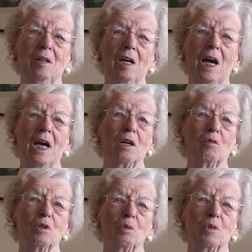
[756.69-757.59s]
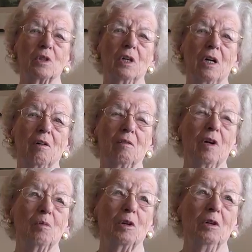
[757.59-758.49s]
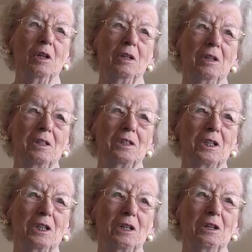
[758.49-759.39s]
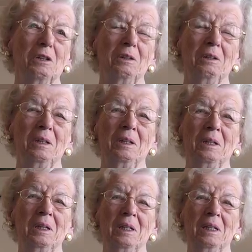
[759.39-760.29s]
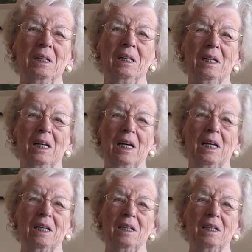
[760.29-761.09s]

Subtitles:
I had a Christmas card from her this year. And